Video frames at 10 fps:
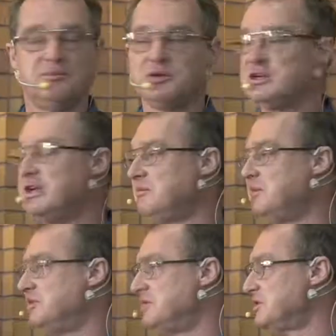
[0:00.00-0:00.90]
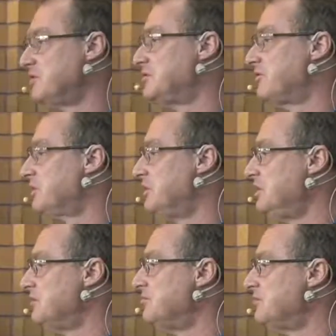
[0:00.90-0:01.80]
proclaiming the message of the
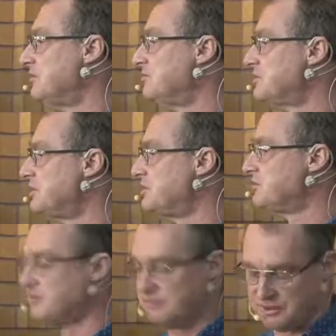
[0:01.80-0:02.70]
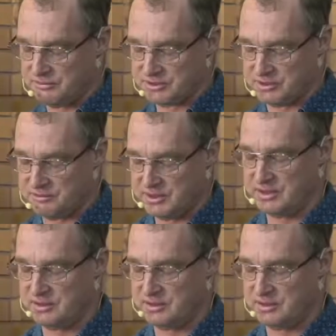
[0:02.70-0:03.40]
kingdom that was central to what he was on about.